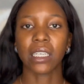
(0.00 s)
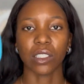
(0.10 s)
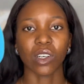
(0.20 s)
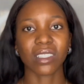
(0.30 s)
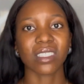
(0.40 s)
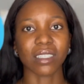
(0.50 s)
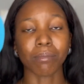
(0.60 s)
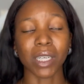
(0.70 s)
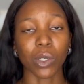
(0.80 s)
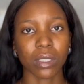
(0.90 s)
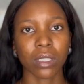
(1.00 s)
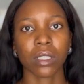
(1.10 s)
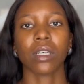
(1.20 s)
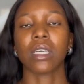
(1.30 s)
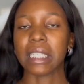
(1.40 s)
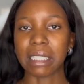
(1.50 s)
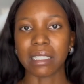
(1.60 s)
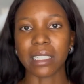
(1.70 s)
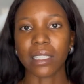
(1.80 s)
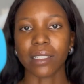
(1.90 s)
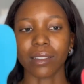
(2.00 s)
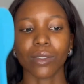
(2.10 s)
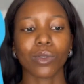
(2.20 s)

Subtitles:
It doesn't melt easily.